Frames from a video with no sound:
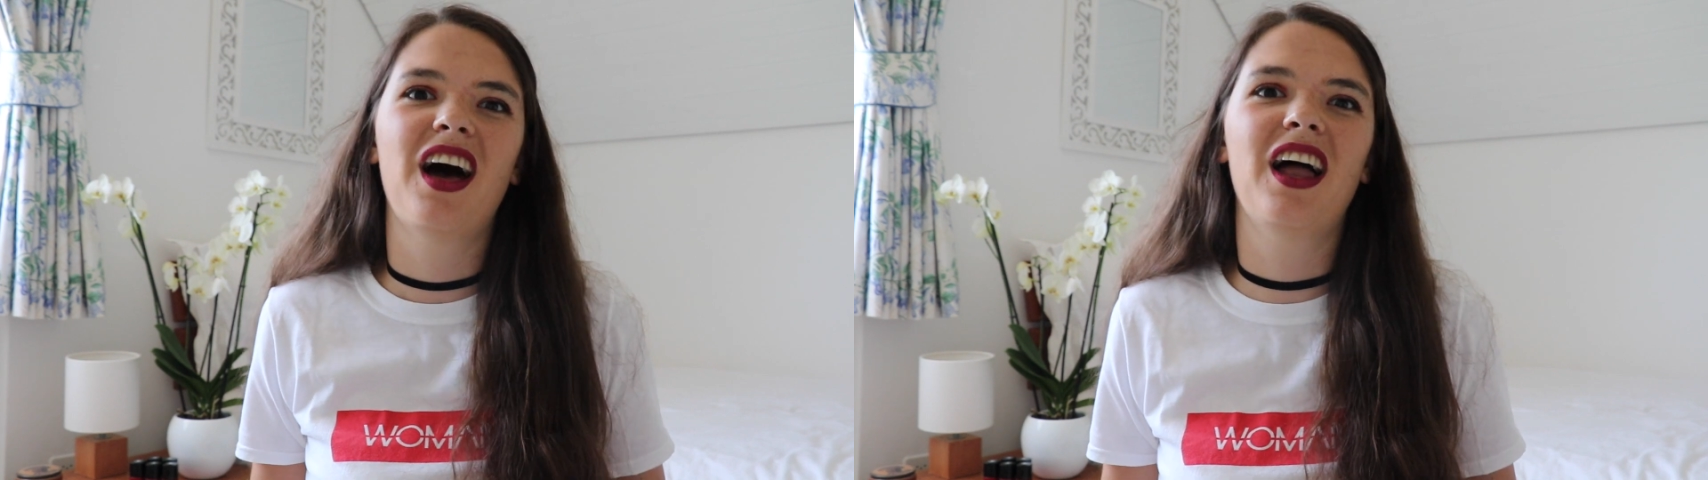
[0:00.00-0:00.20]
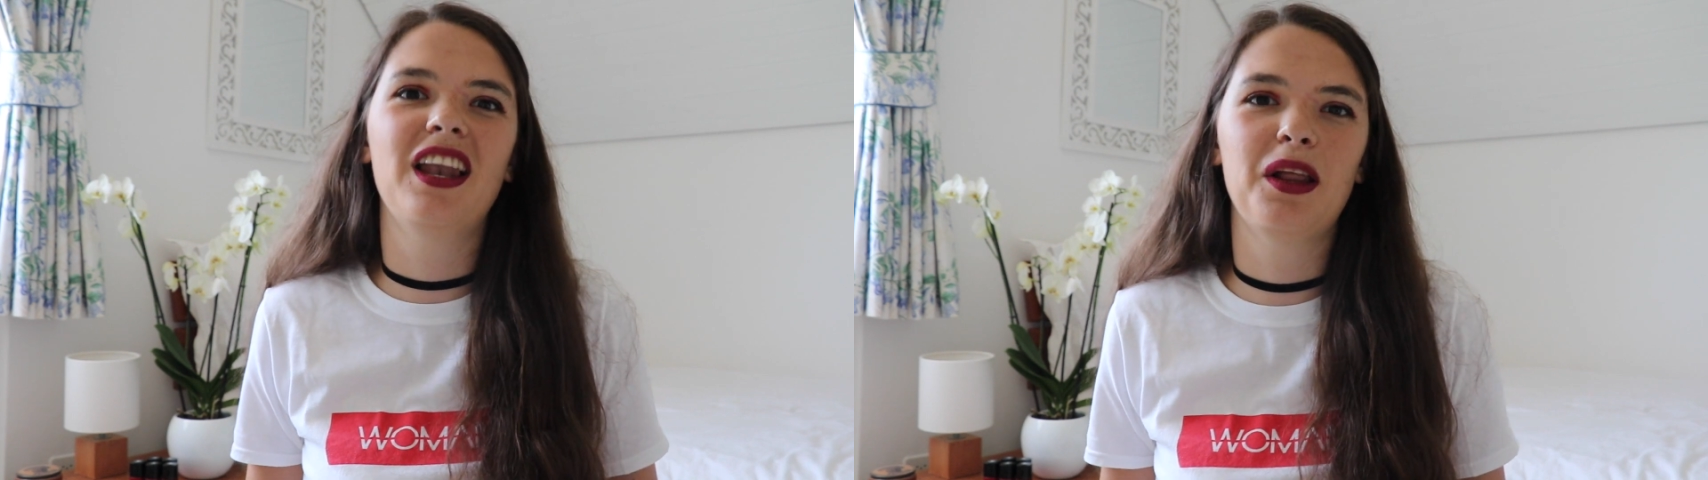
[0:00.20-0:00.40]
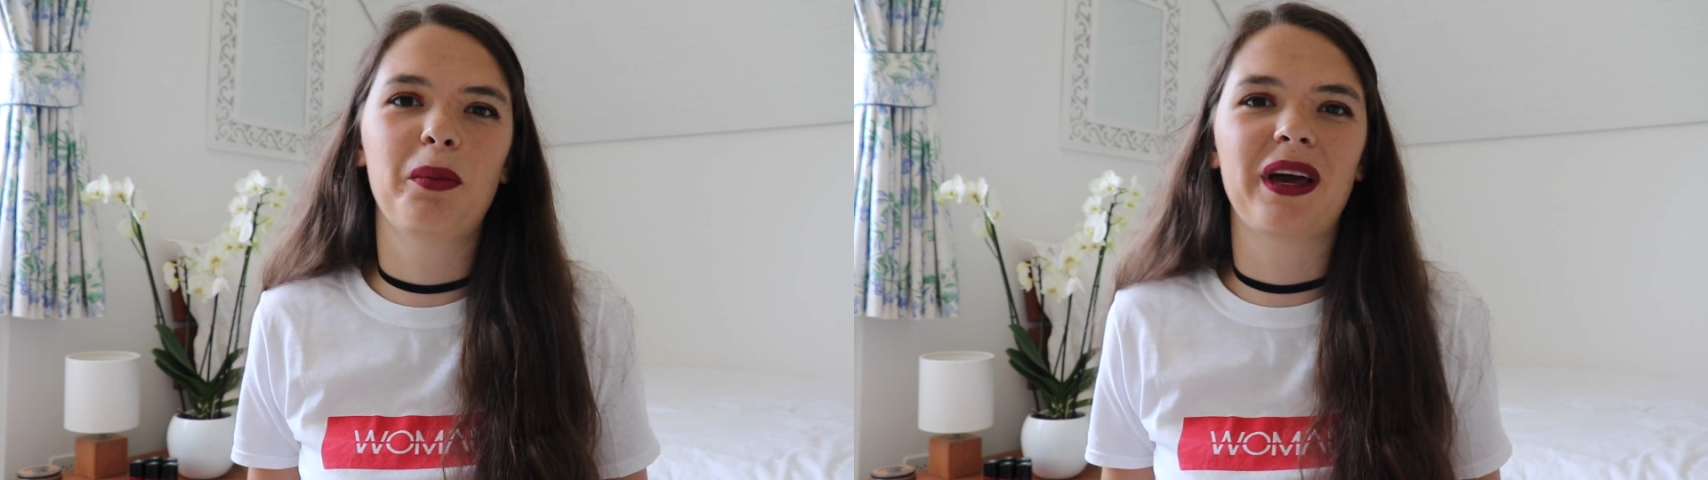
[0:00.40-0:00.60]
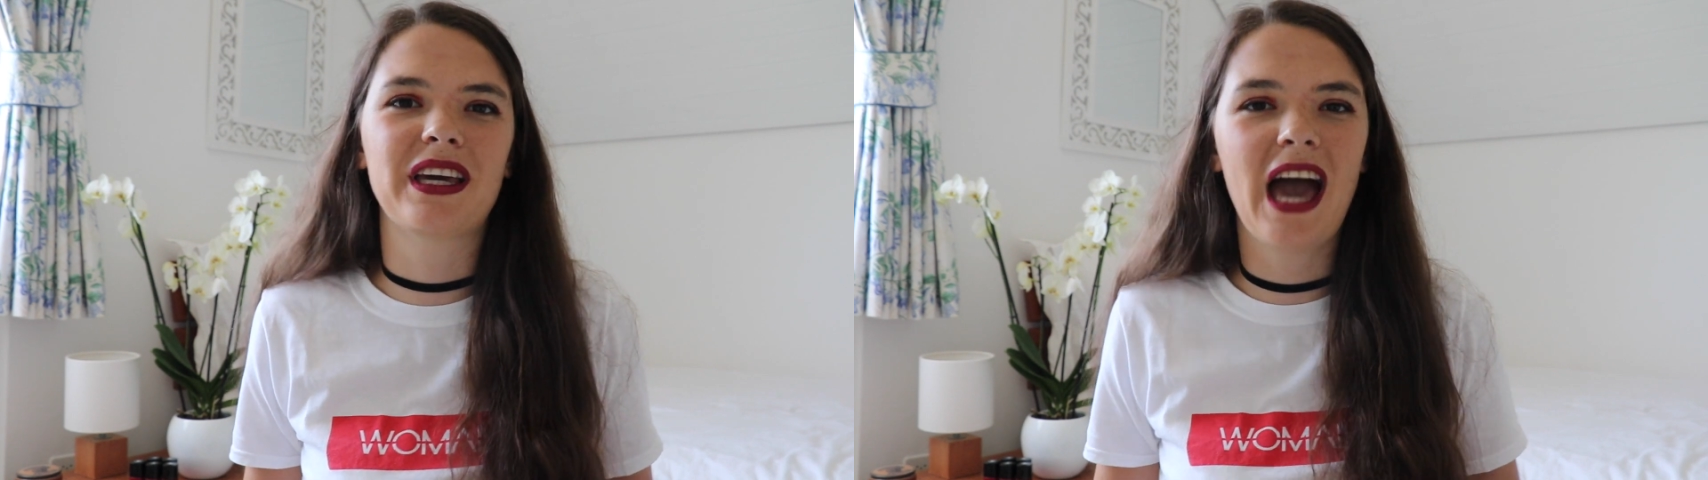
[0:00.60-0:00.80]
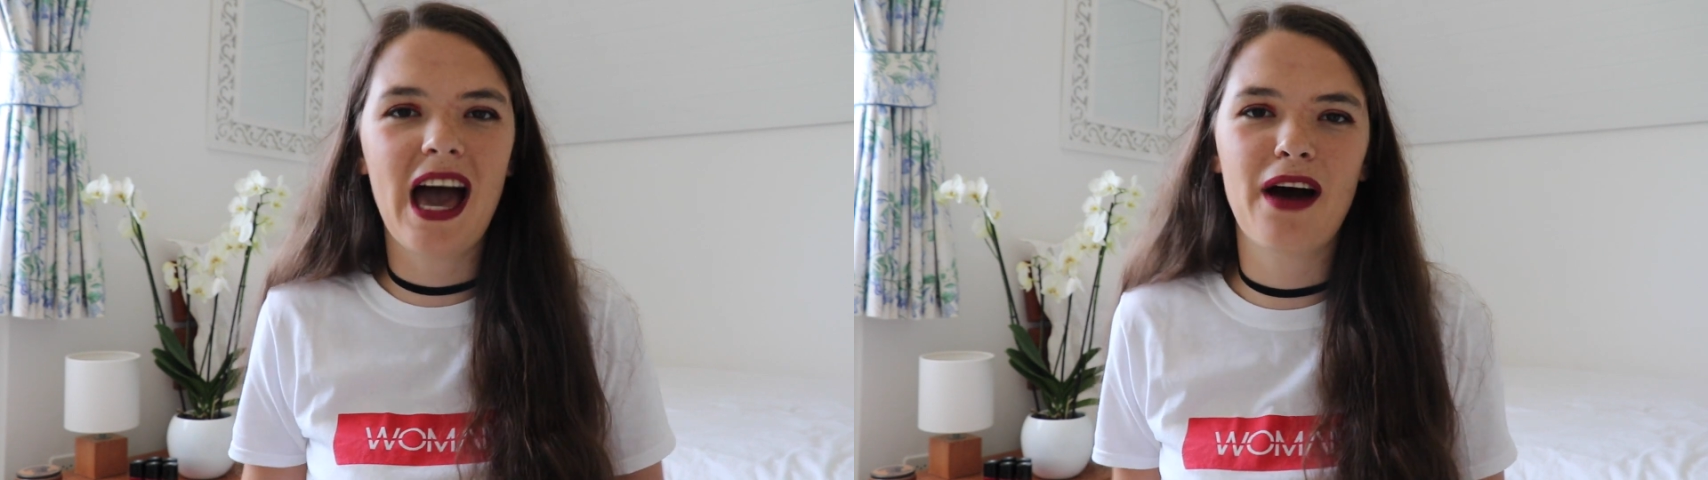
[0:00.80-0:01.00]
a little bit
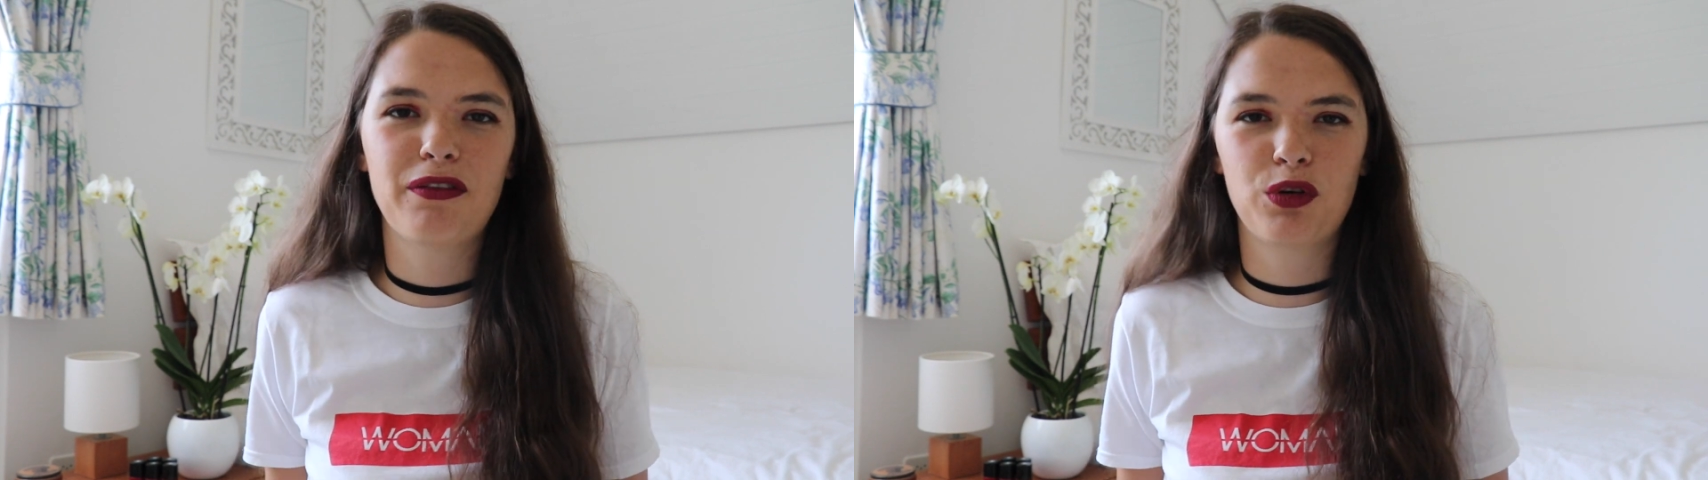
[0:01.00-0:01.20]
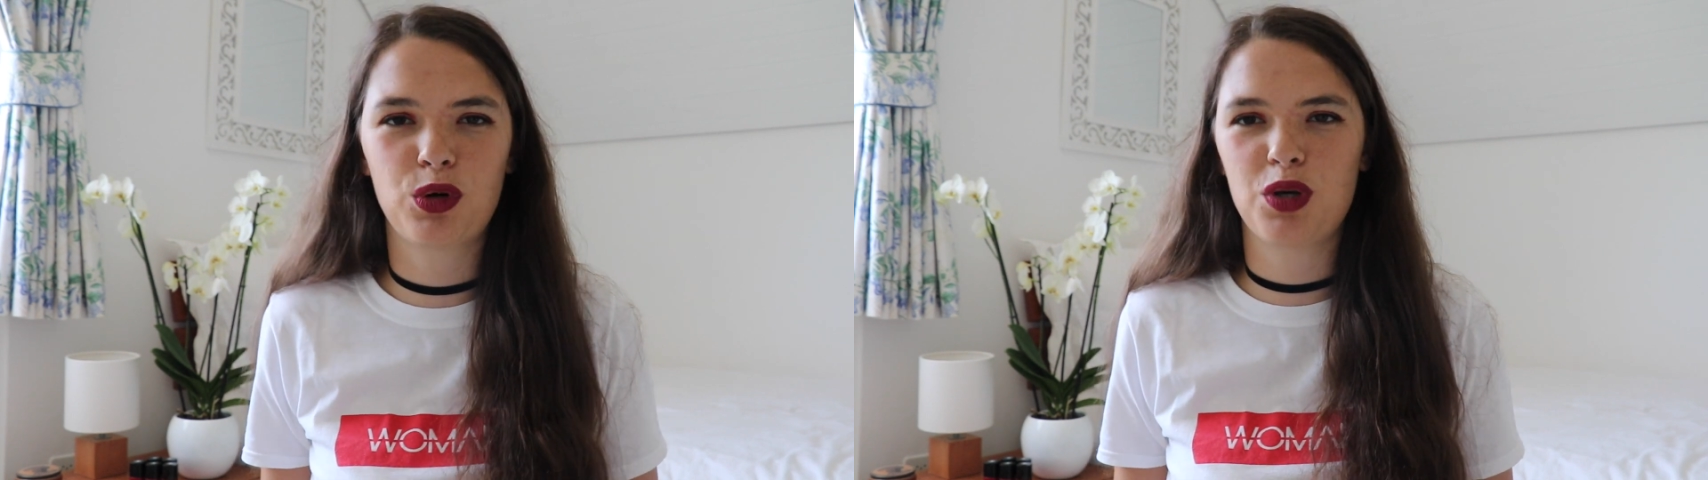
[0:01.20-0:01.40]
careful,